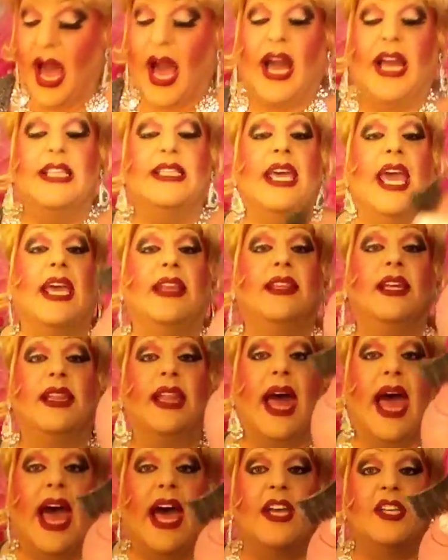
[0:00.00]
I take the
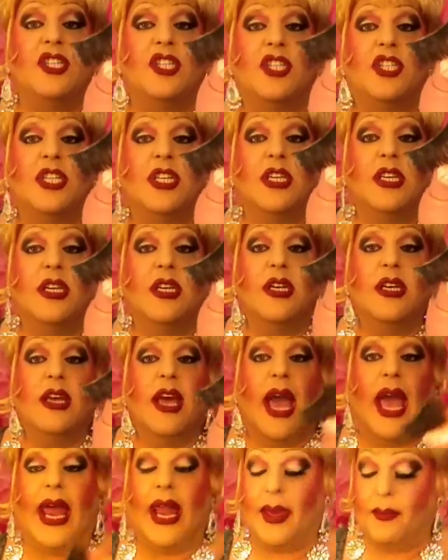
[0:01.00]
lash,
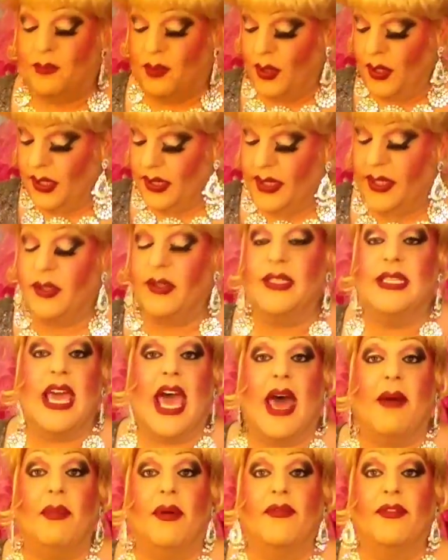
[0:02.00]
and I put a little
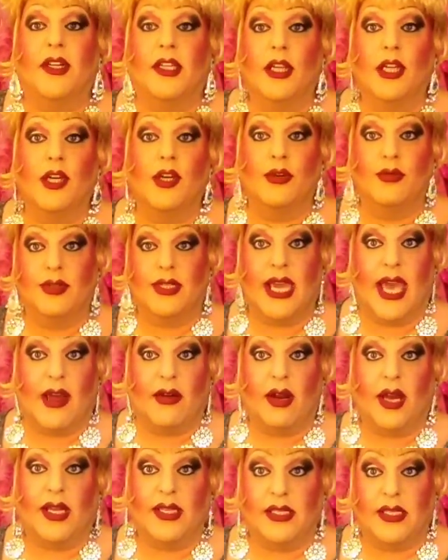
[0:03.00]
dab of glue
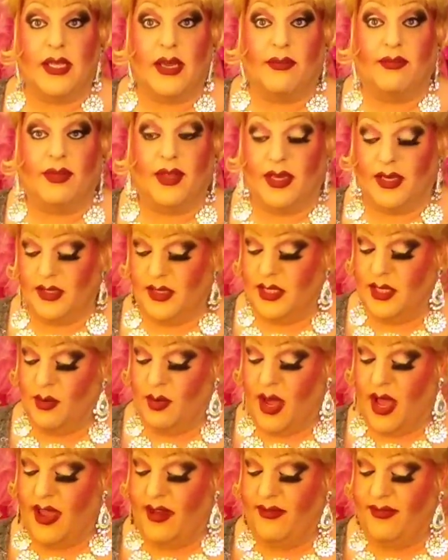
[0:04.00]
down on something.
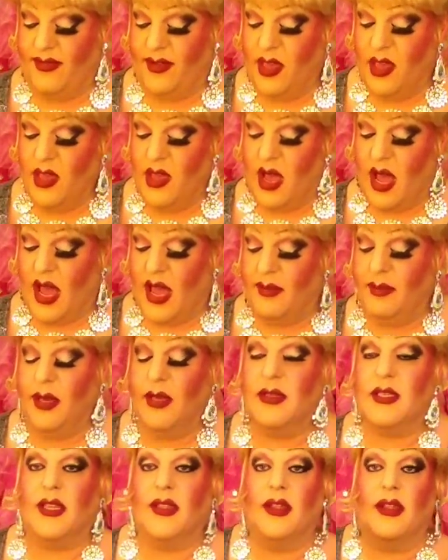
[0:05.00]
So I'm
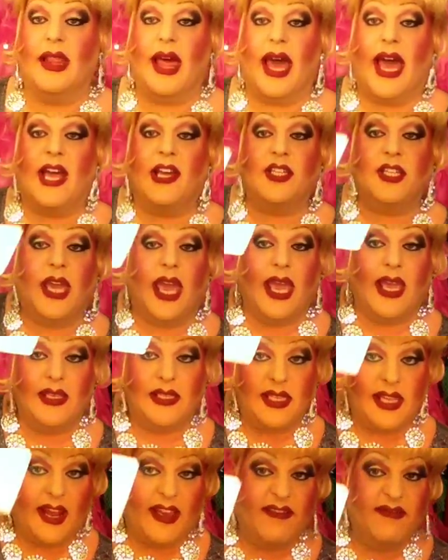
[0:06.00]
using the lash
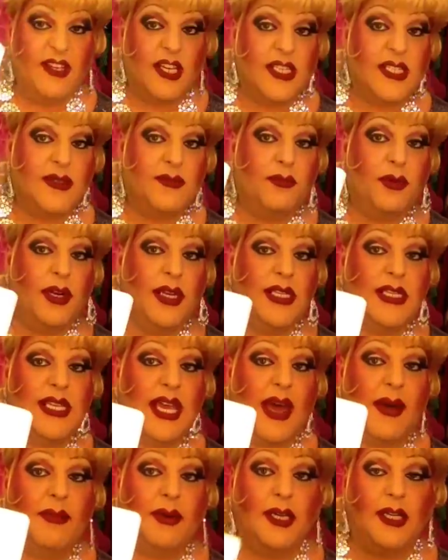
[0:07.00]
case, and I've just put a
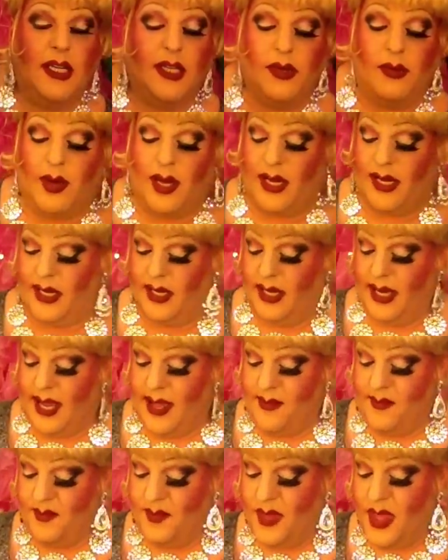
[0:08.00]
dab of glue on it,
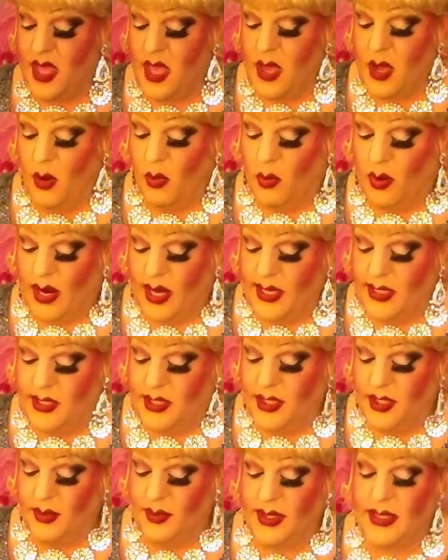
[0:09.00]
yeah? What I
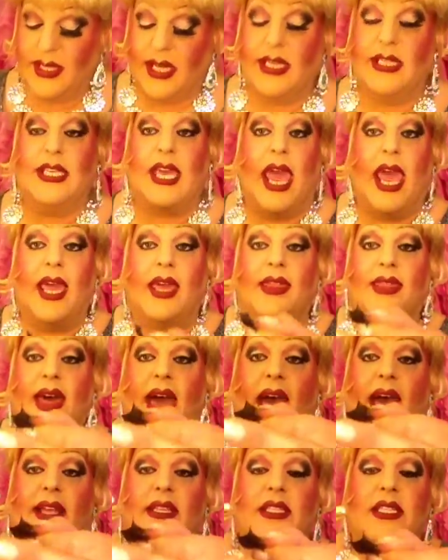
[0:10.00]
do is I take
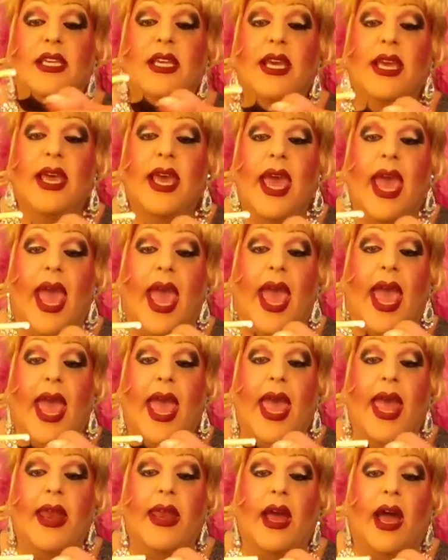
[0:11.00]
that,
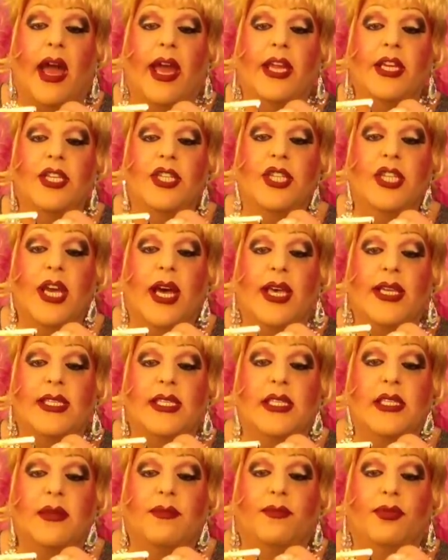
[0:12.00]
and I
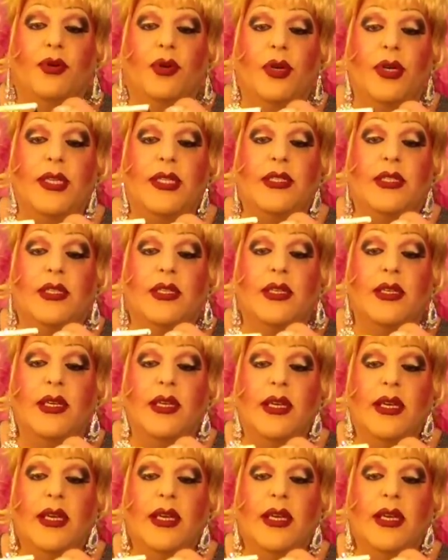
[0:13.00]
just put